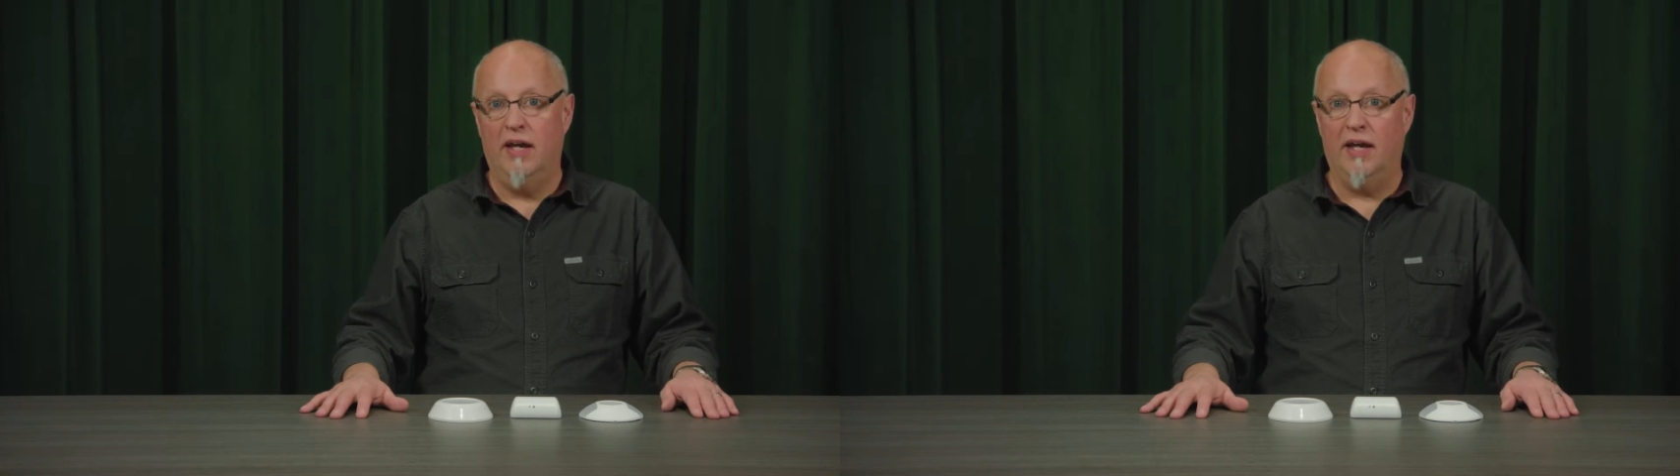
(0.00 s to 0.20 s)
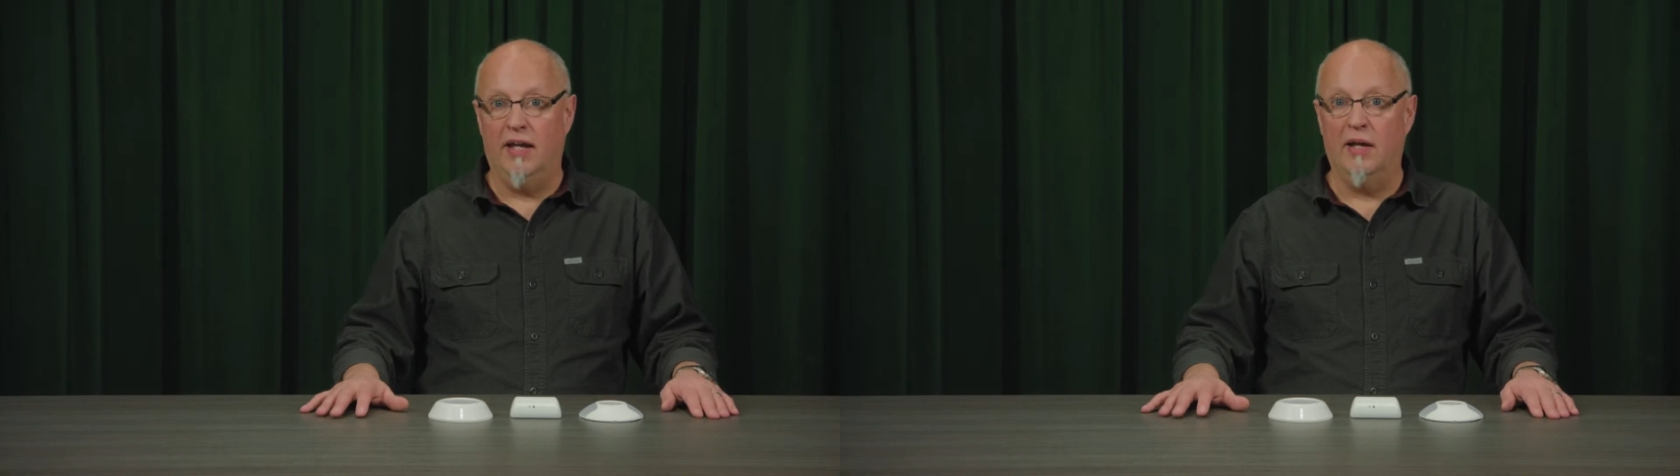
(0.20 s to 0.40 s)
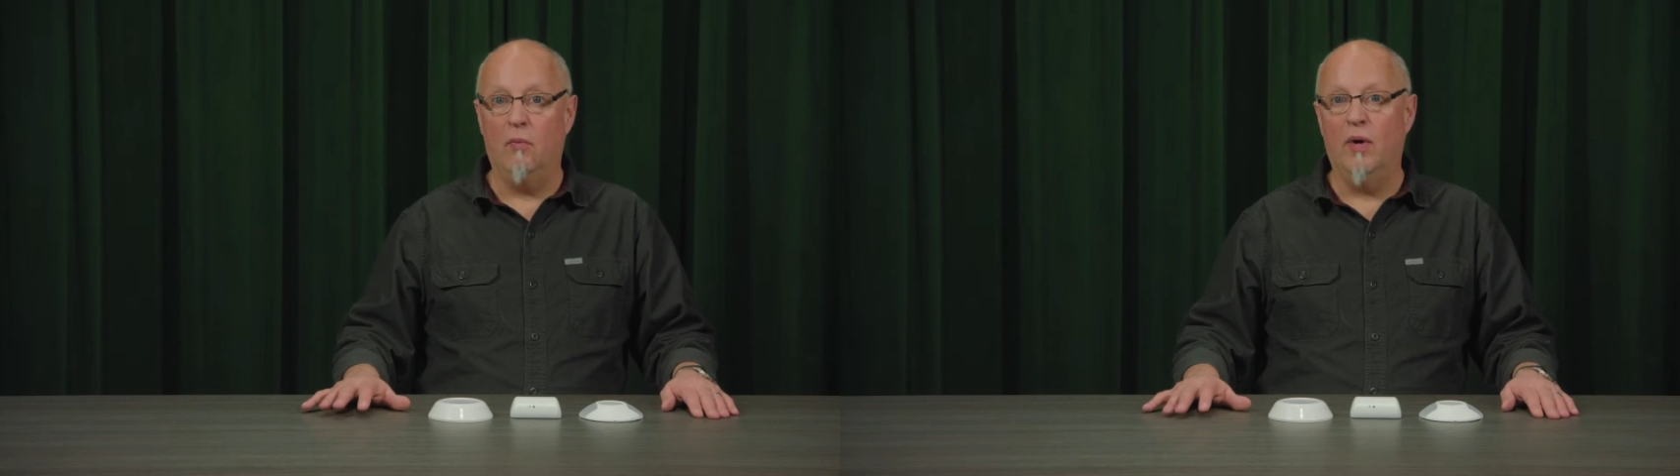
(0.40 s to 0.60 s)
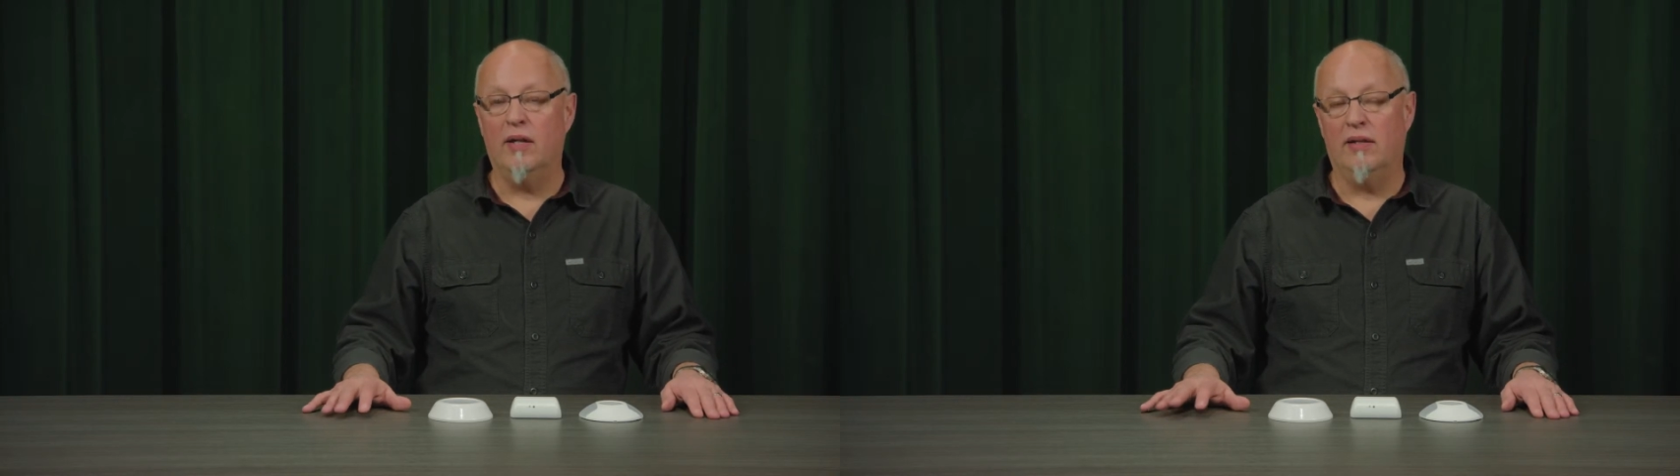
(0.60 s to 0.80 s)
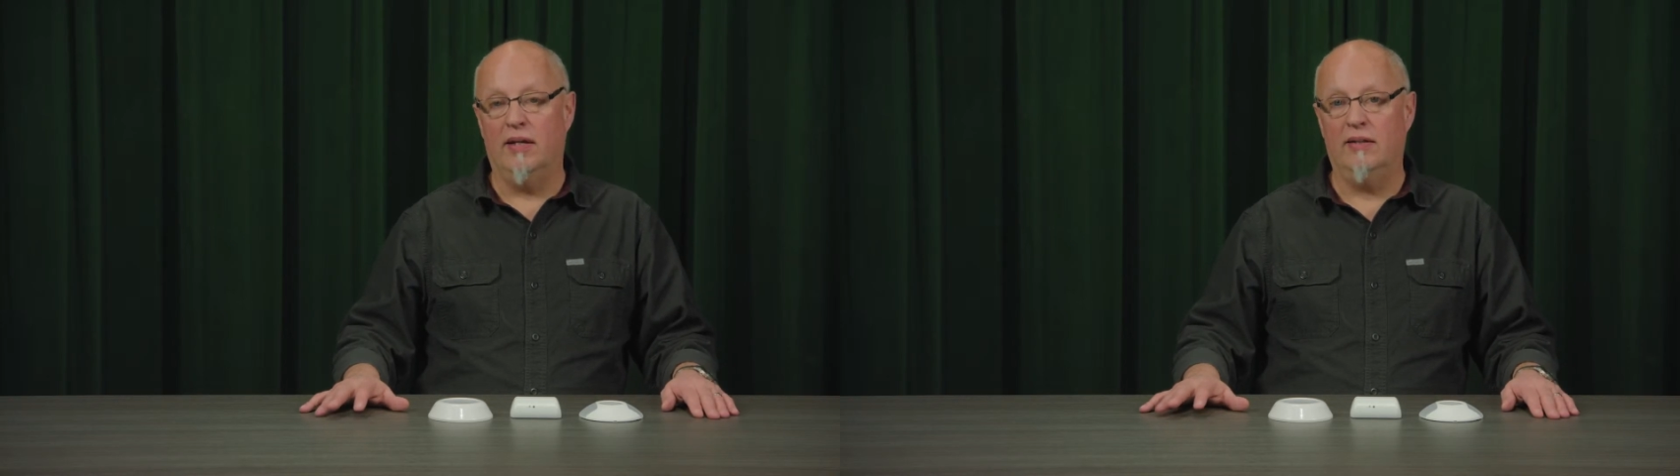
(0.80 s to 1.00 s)
and at
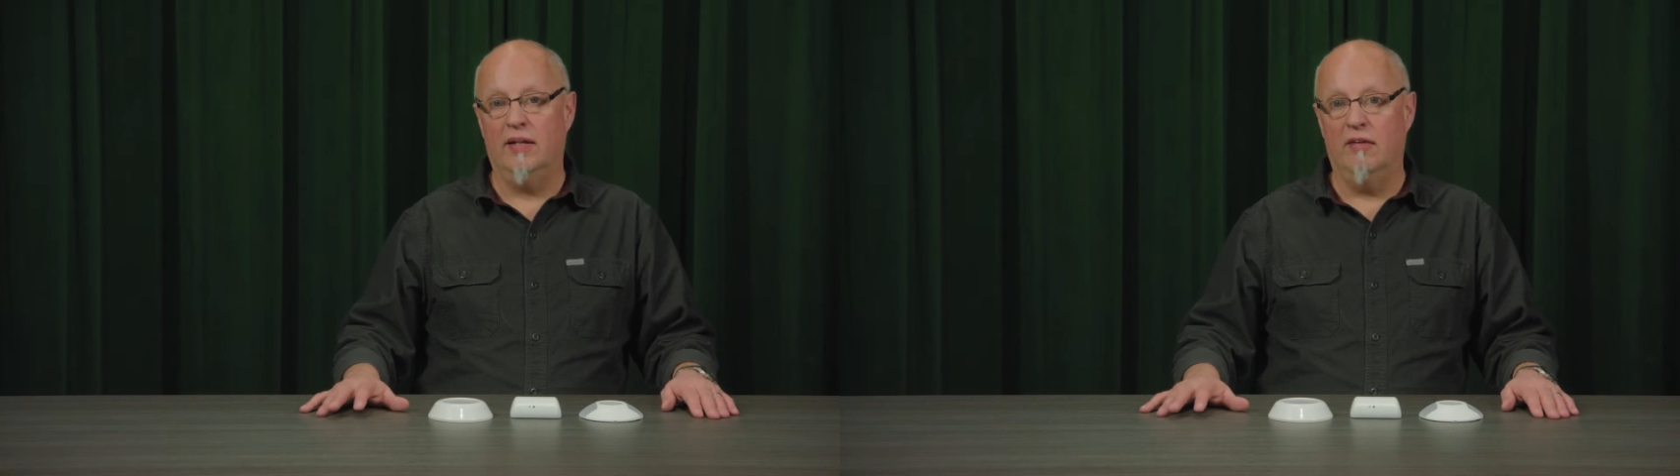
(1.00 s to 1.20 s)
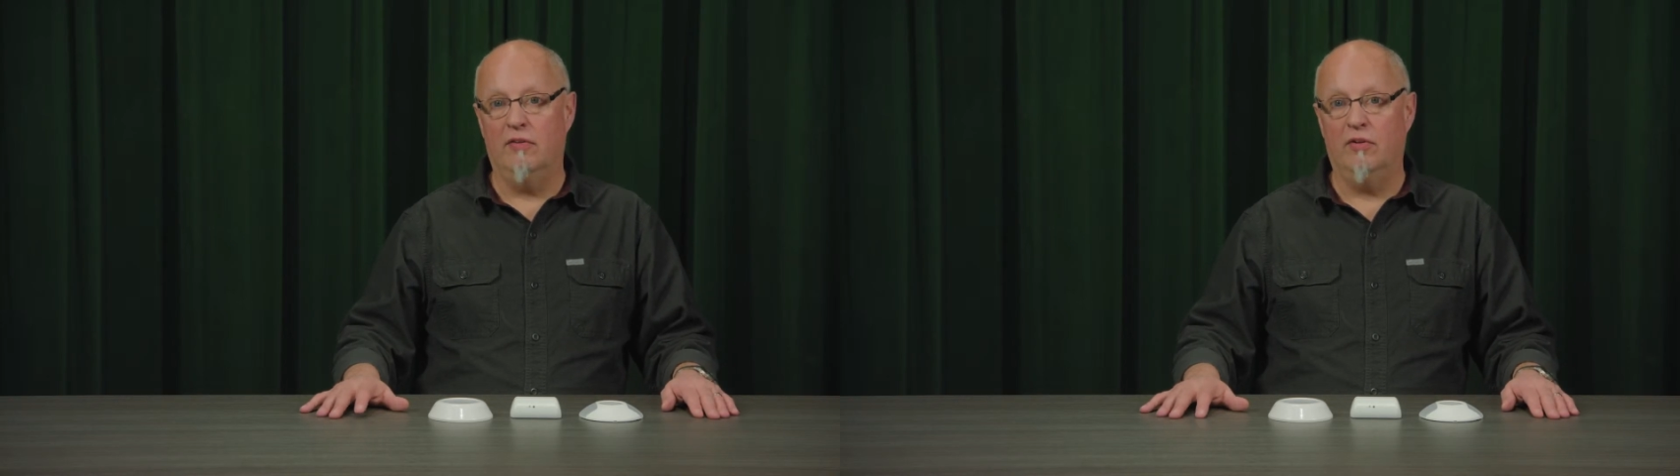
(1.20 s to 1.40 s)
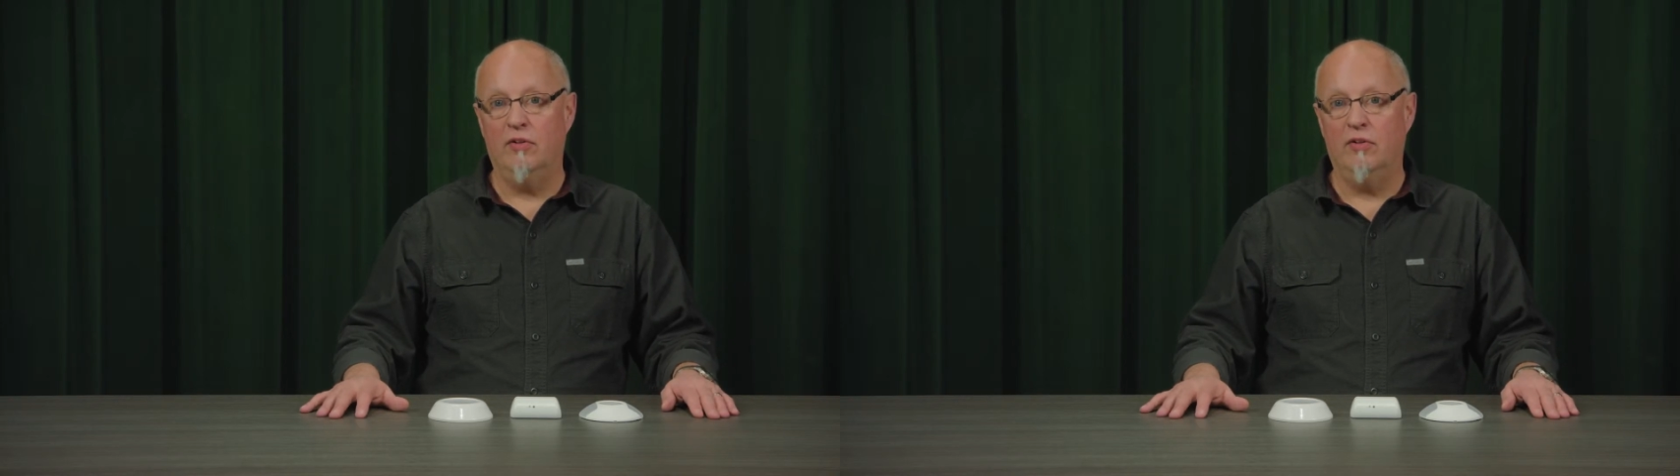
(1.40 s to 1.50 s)
what light level